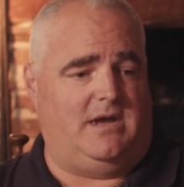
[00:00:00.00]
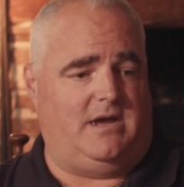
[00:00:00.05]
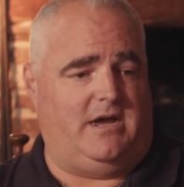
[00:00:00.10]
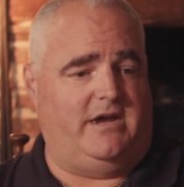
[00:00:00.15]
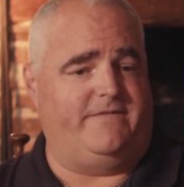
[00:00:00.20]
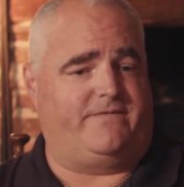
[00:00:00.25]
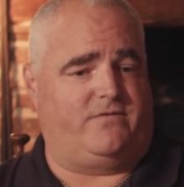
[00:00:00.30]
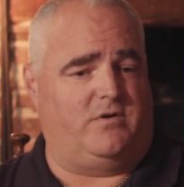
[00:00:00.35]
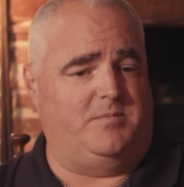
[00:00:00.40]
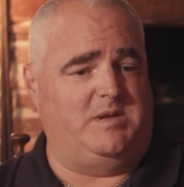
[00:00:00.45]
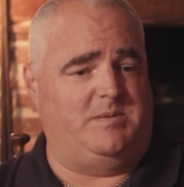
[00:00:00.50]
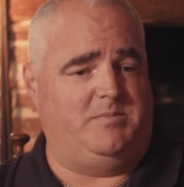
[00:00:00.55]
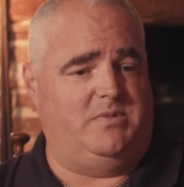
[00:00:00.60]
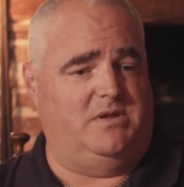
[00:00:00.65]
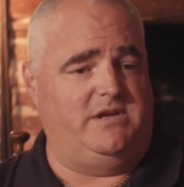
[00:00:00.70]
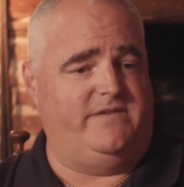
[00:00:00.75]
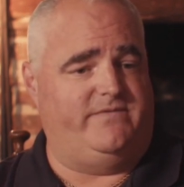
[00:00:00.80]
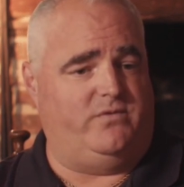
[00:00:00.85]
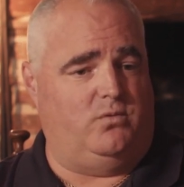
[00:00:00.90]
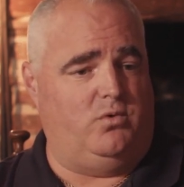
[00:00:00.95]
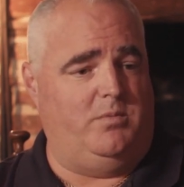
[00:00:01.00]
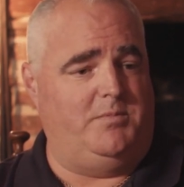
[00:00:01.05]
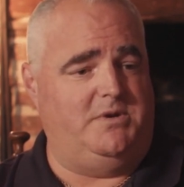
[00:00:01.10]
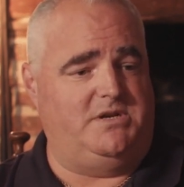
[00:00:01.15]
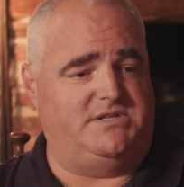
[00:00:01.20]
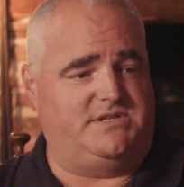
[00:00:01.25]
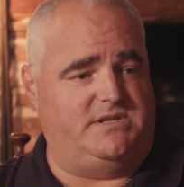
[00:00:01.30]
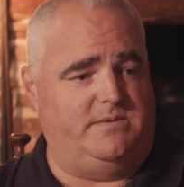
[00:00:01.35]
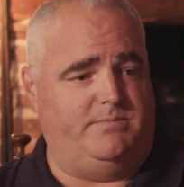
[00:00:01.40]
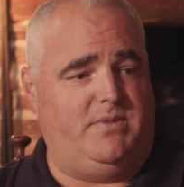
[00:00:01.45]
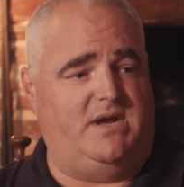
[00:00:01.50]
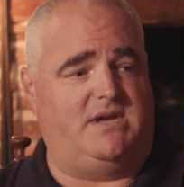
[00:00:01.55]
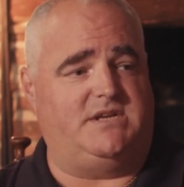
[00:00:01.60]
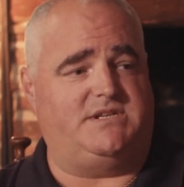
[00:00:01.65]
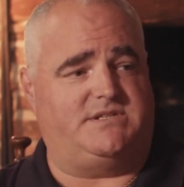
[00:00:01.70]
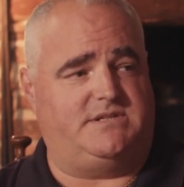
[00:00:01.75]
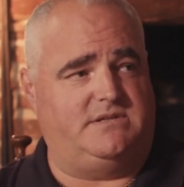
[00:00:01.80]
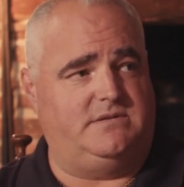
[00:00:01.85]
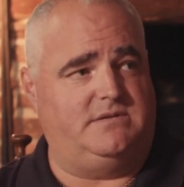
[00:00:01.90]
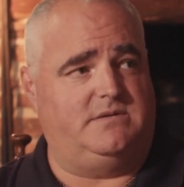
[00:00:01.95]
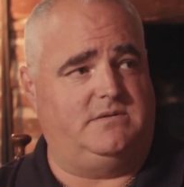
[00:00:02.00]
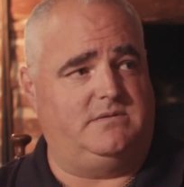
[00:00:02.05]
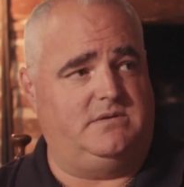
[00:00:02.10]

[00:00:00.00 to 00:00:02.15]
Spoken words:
I firmly believe a woman is the best